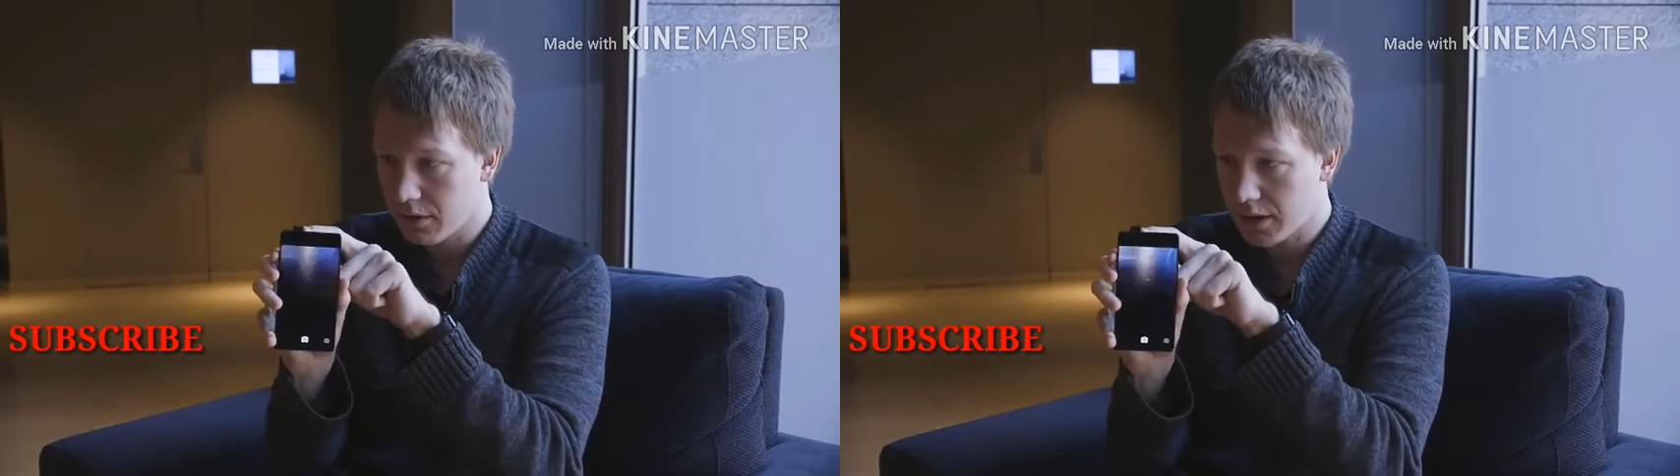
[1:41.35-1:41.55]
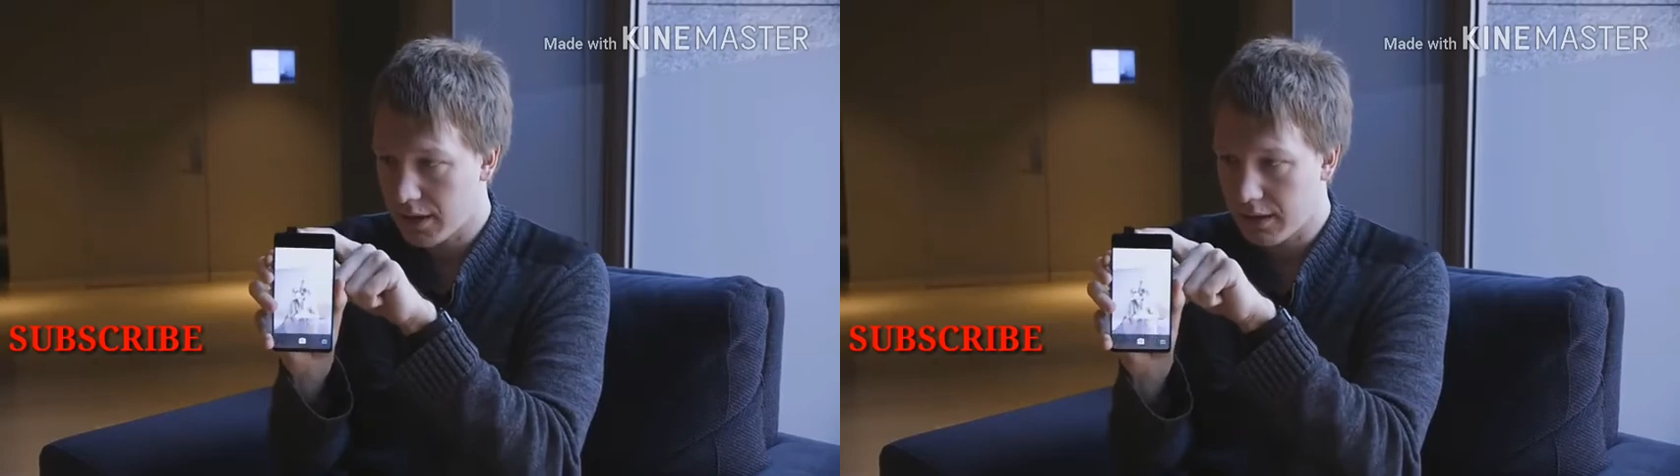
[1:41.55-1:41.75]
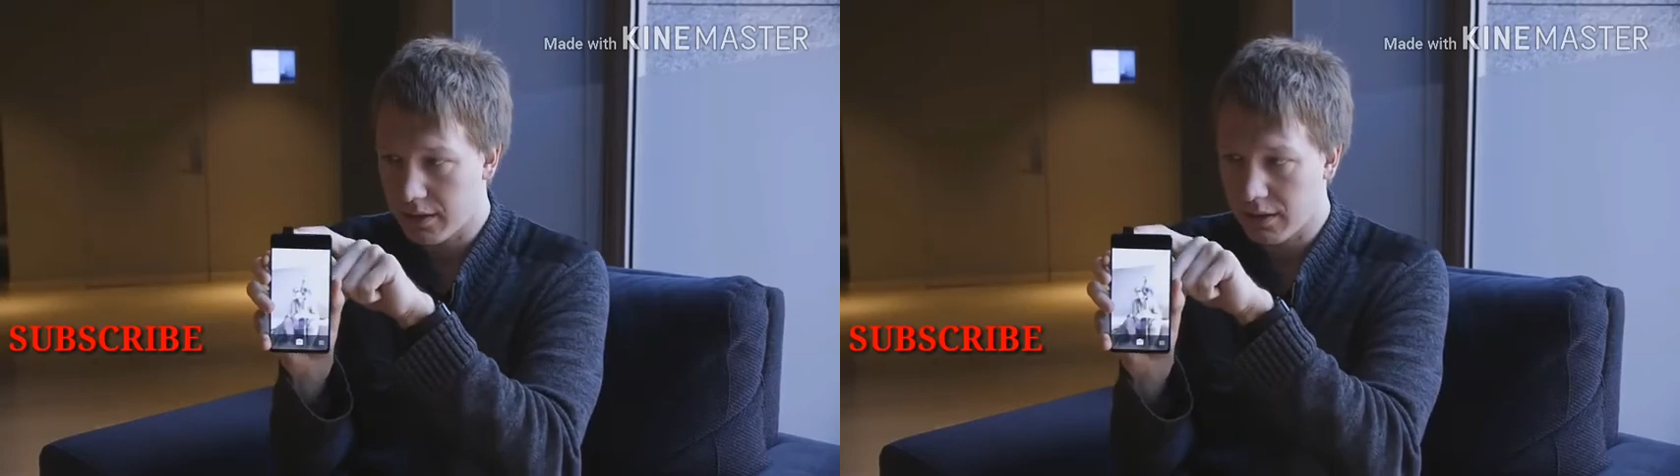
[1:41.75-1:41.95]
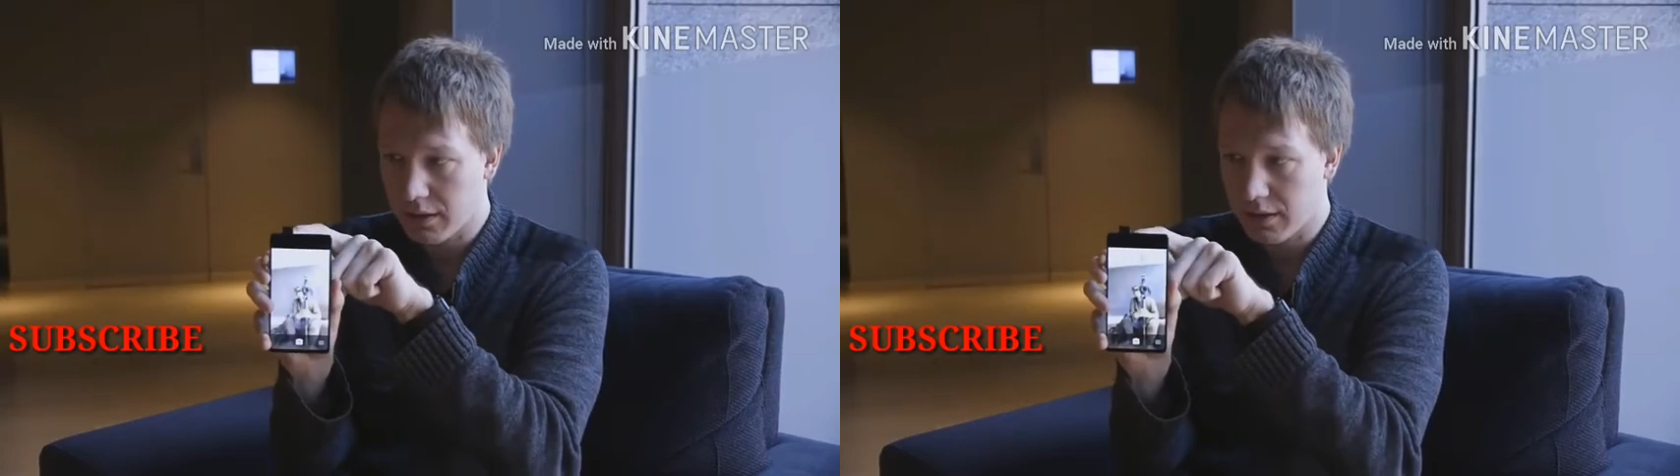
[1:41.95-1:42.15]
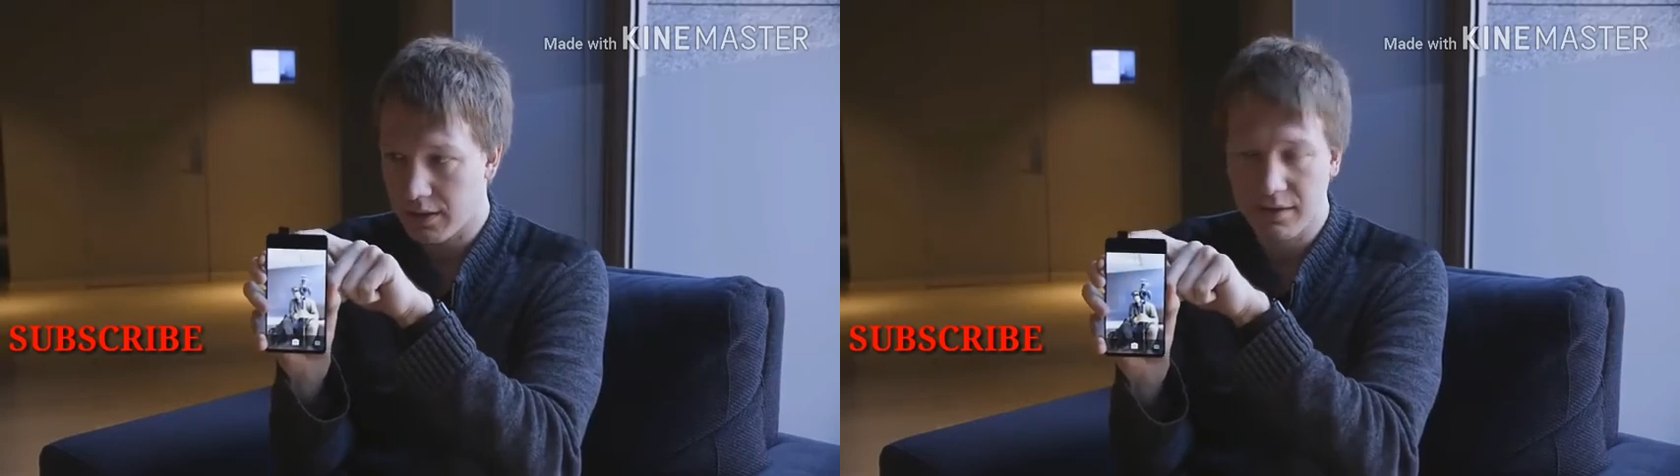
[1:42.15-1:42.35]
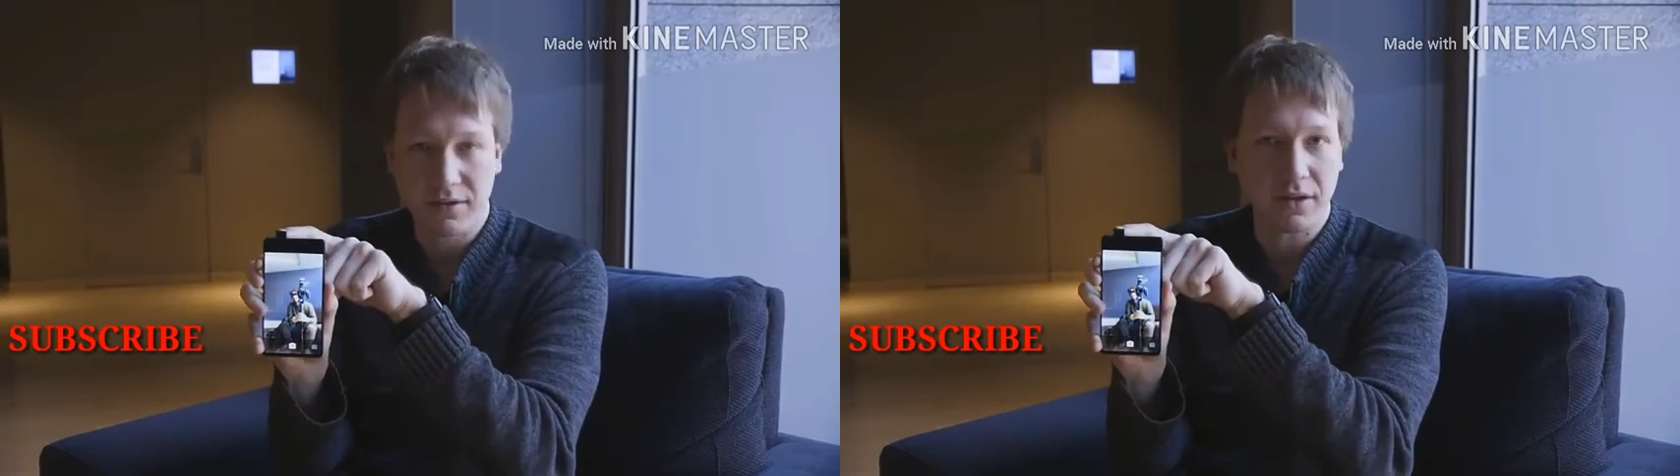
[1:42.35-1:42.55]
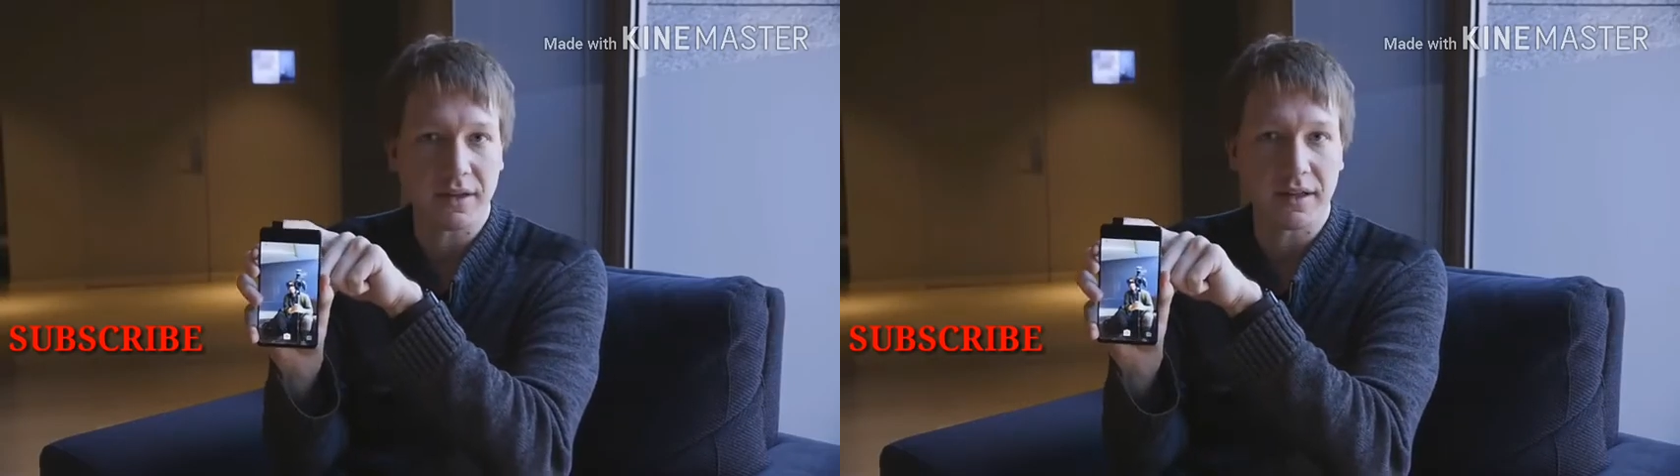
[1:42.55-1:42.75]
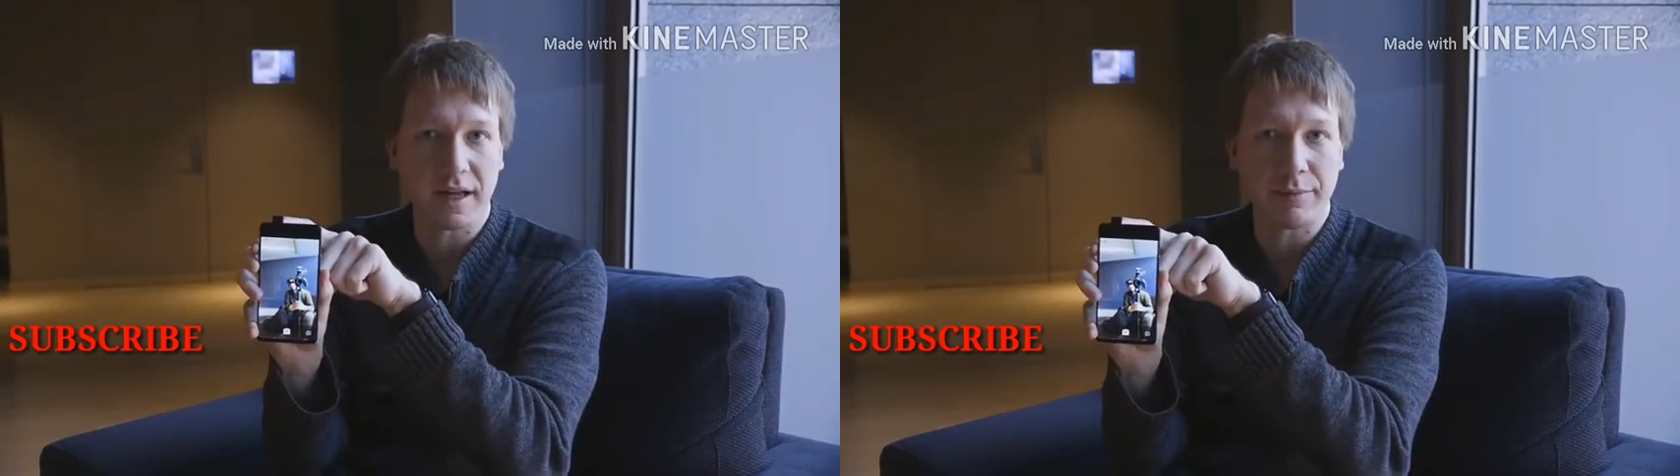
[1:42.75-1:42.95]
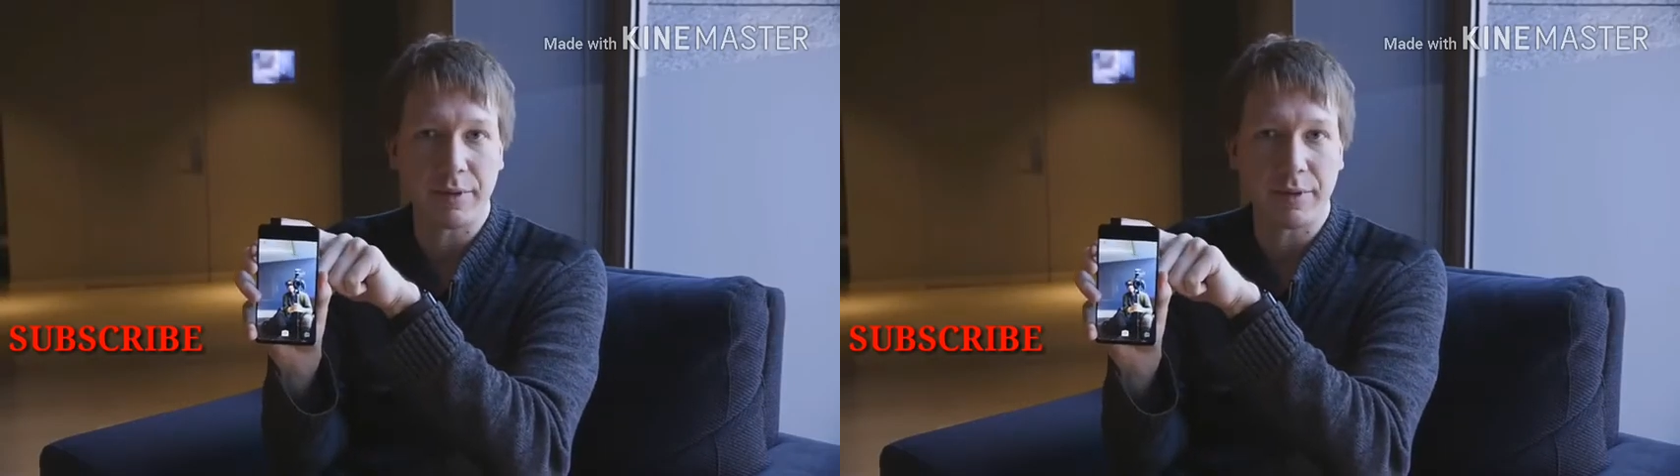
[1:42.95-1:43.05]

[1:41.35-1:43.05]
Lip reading: and this cute little guy